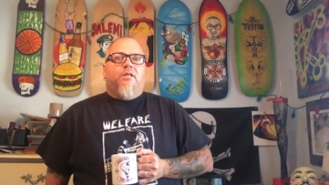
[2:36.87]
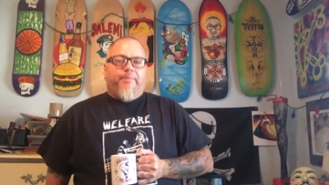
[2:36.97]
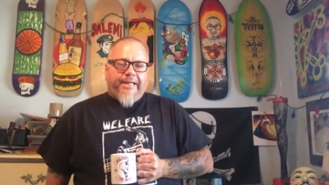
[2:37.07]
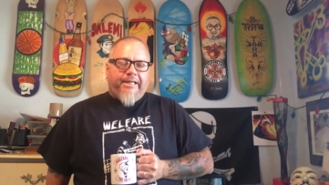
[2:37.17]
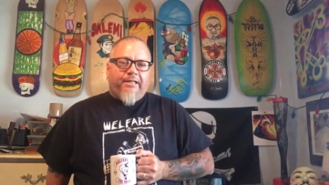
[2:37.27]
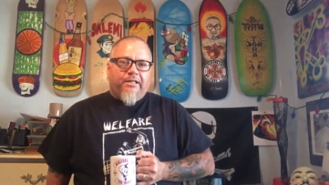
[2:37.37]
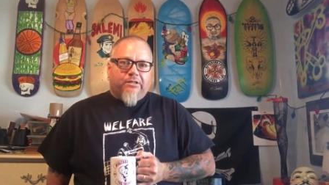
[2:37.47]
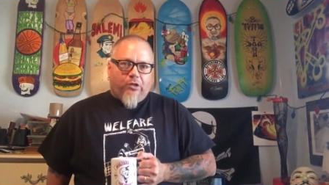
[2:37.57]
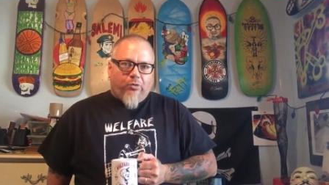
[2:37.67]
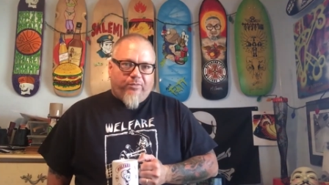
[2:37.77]
The man
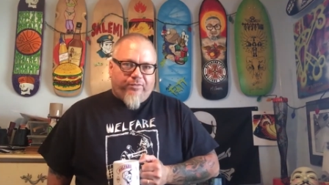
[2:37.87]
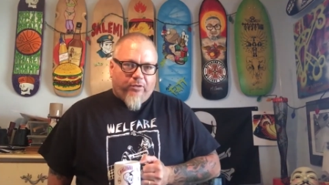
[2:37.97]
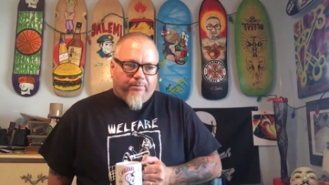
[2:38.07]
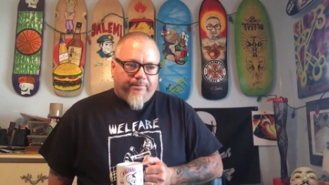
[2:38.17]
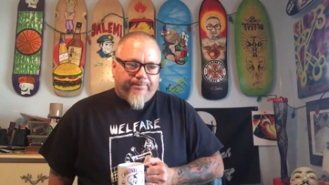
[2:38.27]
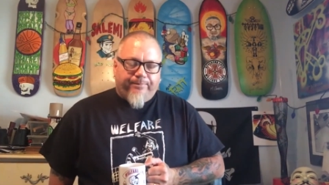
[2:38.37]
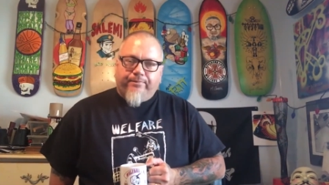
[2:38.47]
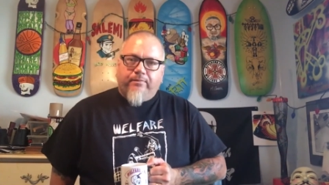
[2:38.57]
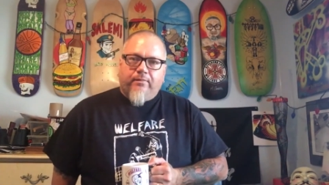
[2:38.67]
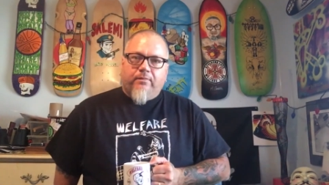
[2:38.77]
is a homophobe
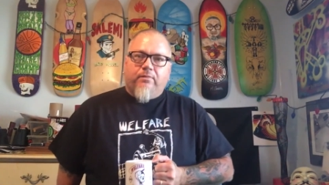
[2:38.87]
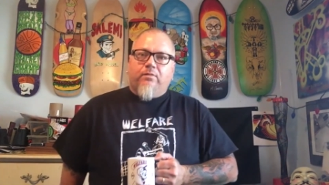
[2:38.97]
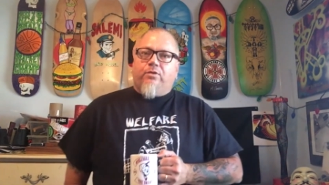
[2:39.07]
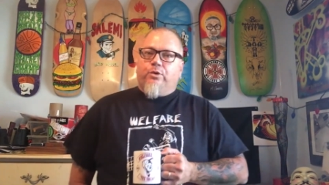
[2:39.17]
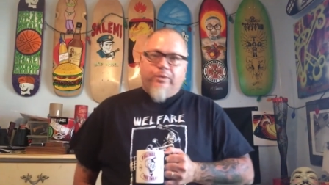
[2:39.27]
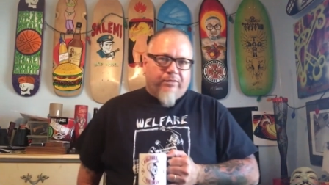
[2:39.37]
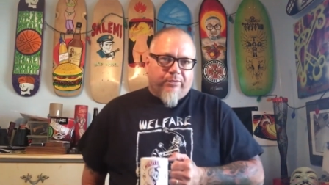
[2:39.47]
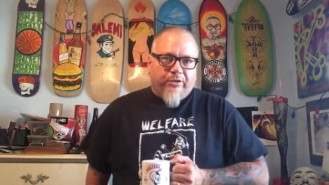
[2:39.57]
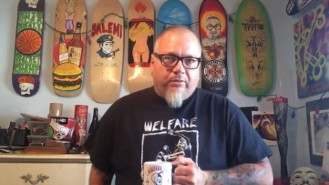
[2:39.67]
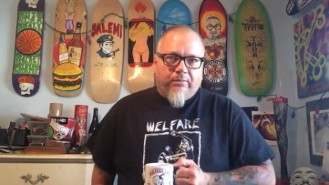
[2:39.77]
through and
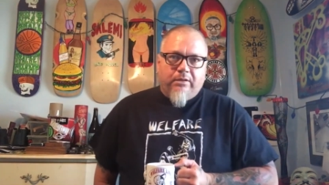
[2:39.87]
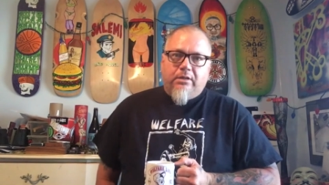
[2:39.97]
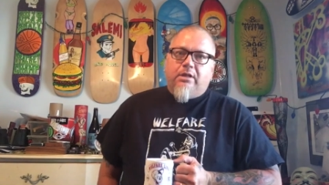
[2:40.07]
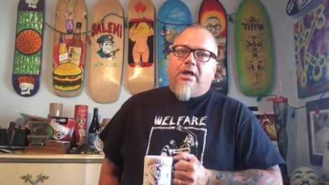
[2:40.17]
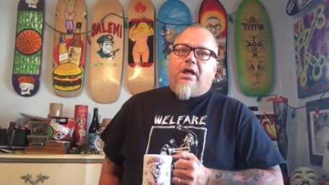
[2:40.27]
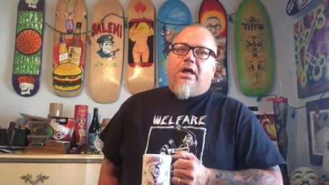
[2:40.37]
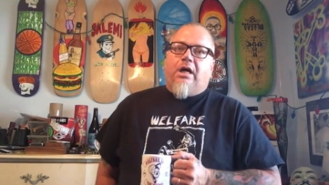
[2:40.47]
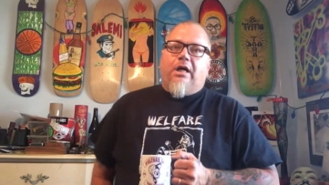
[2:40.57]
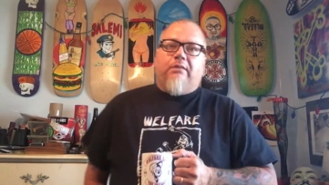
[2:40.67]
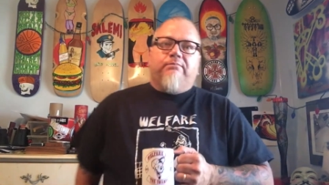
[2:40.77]
through.
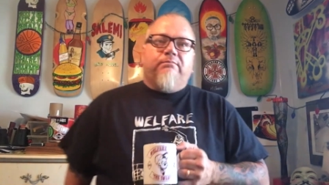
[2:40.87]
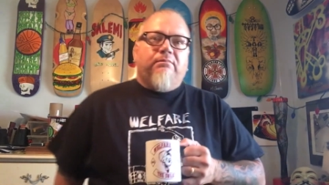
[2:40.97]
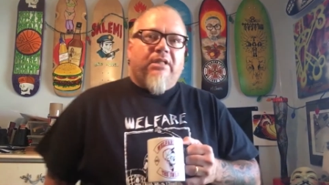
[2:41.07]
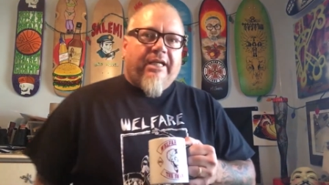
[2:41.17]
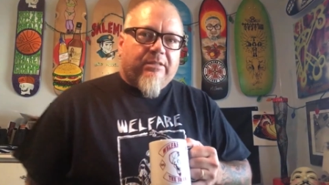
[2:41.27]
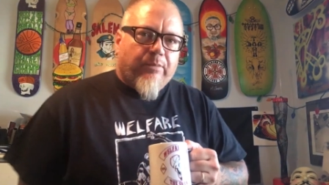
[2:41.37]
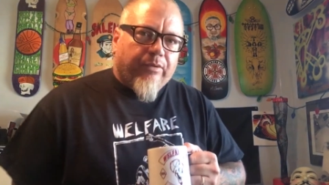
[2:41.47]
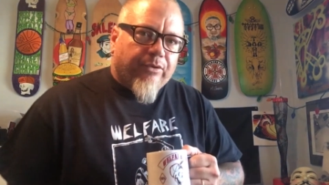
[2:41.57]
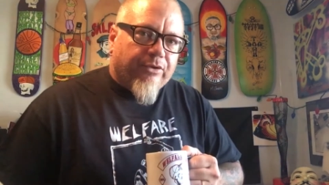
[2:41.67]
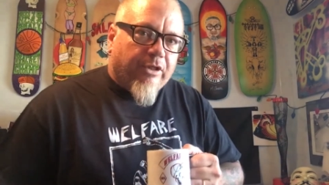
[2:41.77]
Um, last
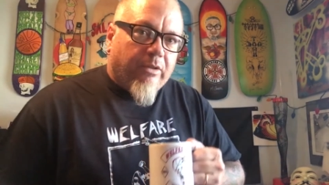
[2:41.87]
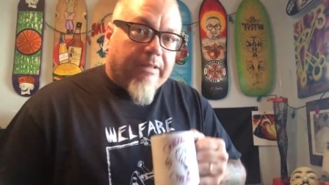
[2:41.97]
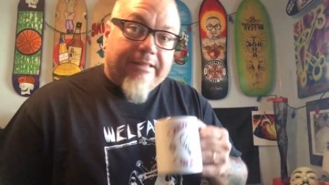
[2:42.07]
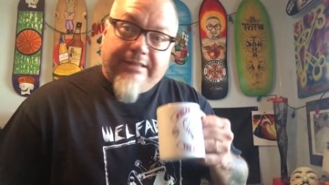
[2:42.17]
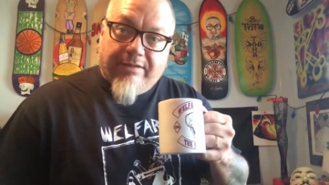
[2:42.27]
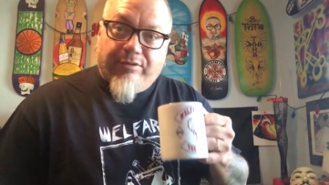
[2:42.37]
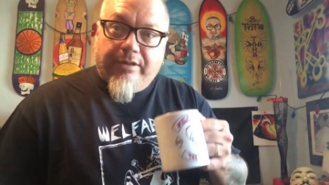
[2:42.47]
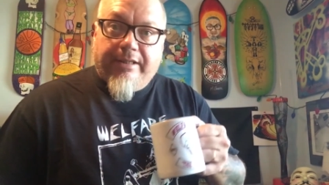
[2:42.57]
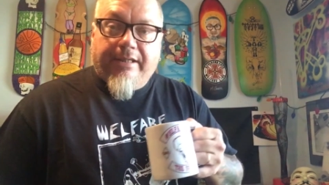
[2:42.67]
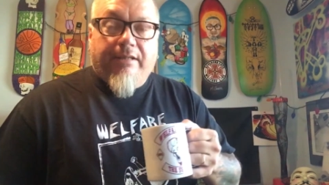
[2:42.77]
month or so, he's
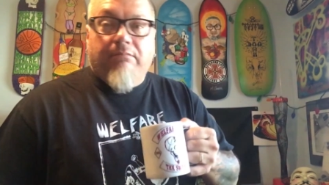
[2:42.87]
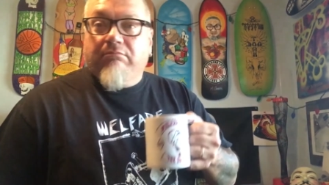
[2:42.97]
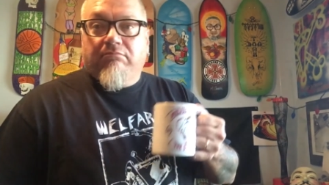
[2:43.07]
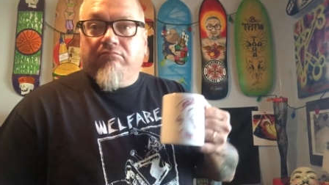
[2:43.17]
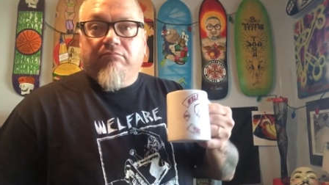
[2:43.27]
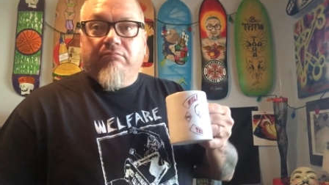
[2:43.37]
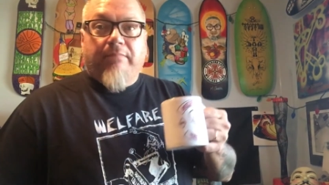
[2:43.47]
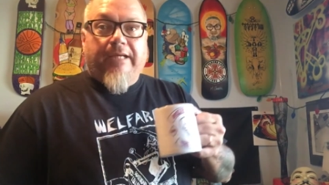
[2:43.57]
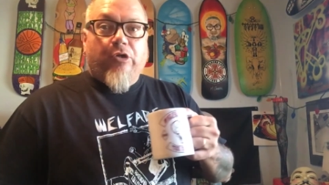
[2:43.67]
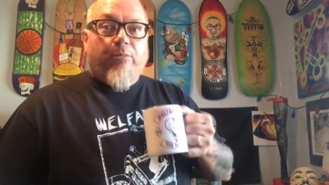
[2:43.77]
definitely
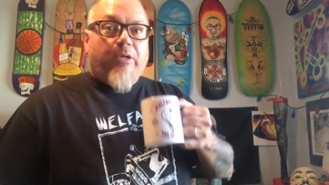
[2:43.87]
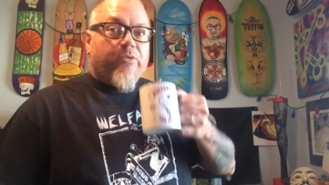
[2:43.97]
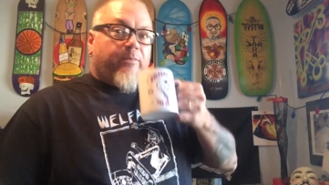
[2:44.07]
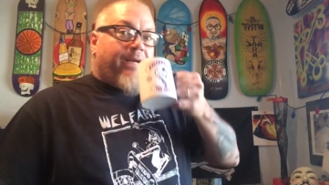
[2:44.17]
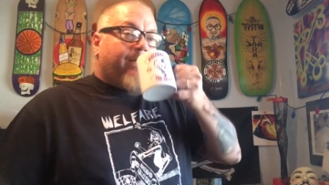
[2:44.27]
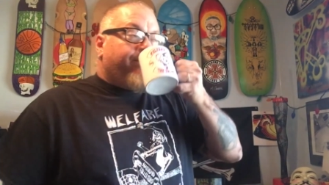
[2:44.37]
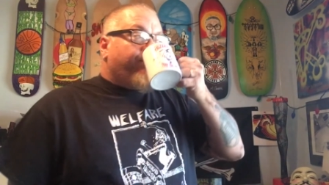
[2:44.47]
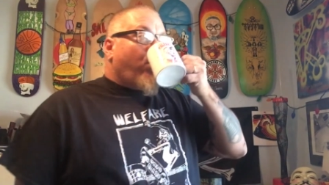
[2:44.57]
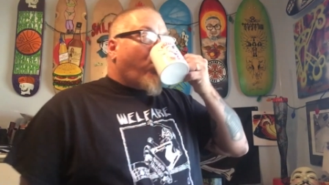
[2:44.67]
made no bones about it.